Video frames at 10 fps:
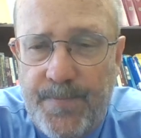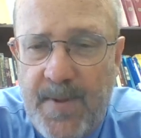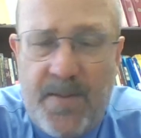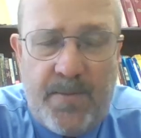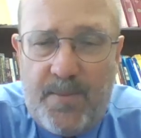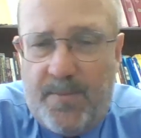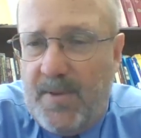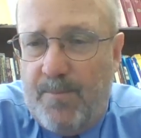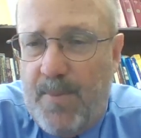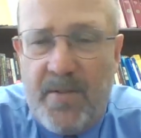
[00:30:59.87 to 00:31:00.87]
That's
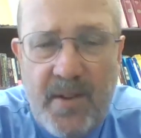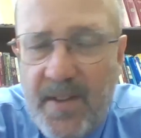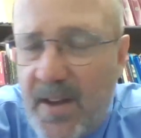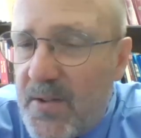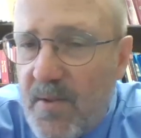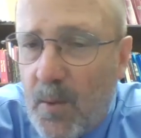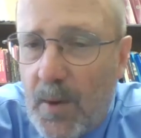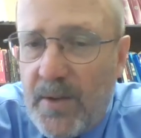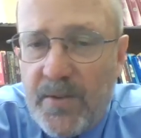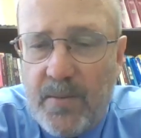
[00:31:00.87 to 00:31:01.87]
basically the history of the
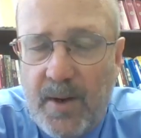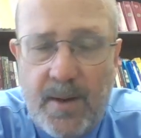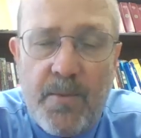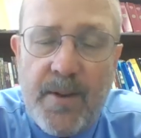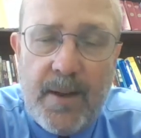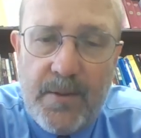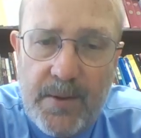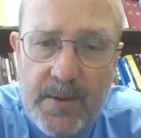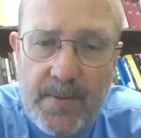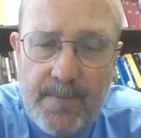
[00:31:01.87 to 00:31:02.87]
West when it comes down
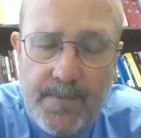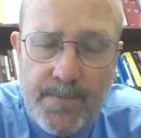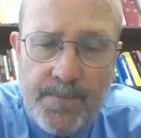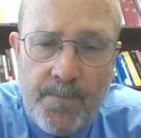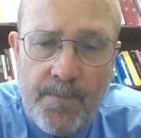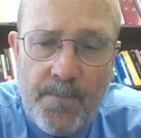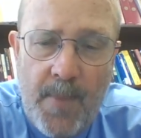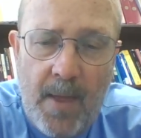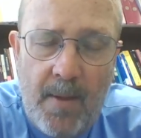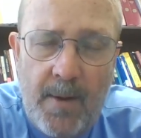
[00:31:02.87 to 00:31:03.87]
to it.
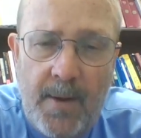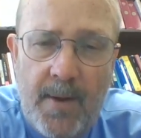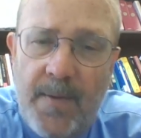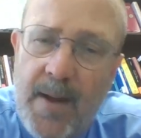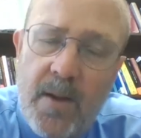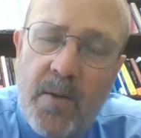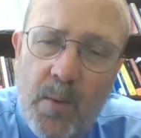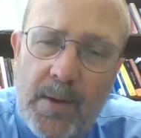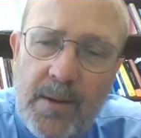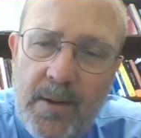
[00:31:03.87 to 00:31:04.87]
And that is
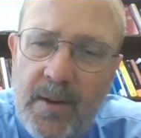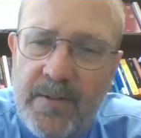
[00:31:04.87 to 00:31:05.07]
what your